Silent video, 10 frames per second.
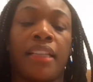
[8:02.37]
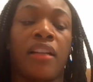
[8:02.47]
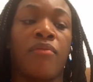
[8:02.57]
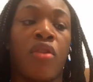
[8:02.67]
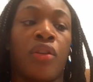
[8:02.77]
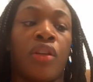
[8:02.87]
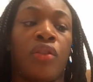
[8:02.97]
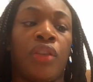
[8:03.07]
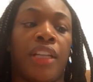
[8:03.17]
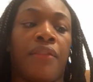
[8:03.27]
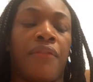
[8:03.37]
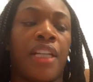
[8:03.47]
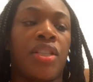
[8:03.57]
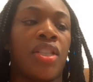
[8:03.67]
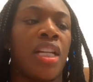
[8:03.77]
that no more, I don't eat
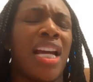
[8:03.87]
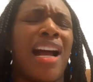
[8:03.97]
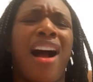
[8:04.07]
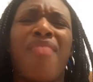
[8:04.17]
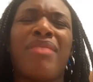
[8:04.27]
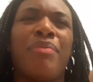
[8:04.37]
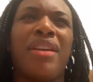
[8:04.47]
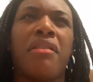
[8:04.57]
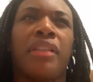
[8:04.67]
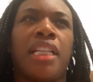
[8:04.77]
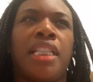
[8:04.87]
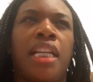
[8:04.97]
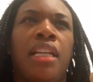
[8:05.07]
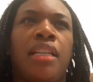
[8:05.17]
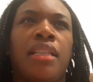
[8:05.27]
fish, I don't be big on the
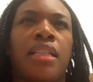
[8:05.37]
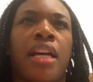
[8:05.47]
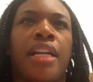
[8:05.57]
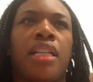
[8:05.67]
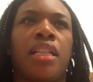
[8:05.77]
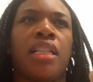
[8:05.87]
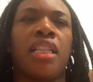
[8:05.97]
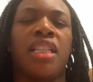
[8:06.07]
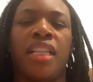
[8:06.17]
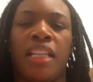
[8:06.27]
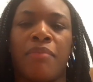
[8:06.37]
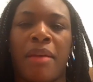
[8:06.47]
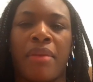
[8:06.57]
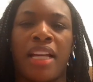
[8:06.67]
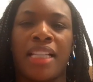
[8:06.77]
cheese. It's like, the cheese
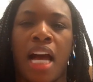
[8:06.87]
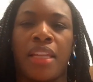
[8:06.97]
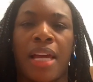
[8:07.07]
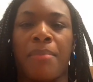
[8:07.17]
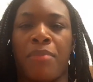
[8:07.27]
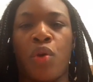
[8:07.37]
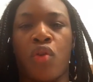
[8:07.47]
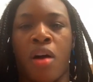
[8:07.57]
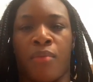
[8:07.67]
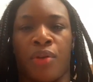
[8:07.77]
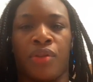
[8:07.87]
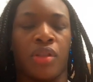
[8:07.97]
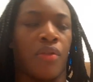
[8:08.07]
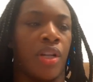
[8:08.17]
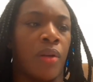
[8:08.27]
it's kind of like milk almost,
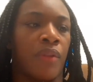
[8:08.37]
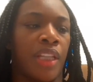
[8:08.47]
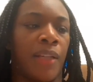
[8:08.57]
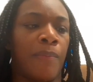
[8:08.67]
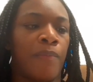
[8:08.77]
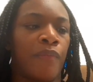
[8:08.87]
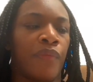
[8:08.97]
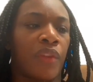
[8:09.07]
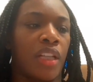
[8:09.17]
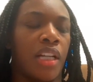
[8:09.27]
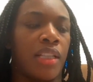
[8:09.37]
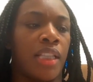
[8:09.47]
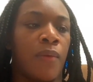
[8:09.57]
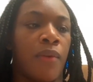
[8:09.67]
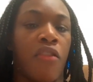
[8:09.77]
so it don't really
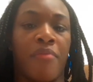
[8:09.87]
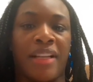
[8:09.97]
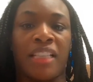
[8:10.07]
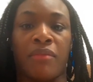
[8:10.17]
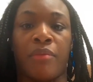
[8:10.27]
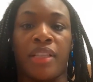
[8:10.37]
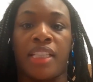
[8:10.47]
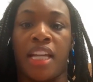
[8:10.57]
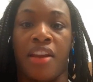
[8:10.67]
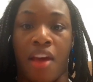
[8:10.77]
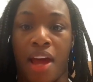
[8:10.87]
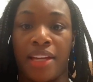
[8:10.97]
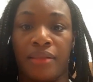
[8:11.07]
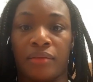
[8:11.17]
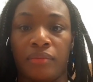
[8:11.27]
sit well with my stomach. But
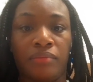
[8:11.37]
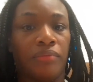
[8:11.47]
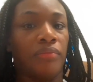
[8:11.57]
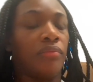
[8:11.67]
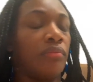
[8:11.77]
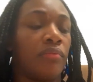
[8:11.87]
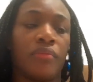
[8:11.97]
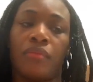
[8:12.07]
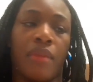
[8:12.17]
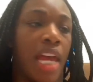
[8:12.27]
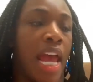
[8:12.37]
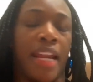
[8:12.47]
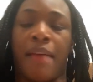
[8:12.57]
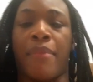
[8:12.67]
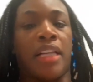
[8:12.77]
today,
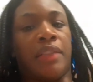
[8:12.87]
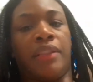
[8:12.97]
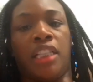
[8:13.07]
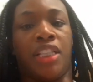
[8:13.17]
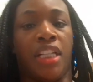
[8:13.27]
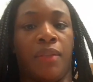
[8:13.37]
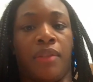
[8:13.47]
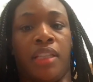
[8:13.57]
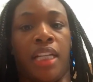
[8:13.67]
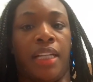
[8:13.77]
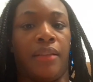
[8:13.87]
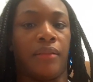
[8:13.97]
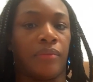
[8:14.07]
that mozzarella cheese was needed.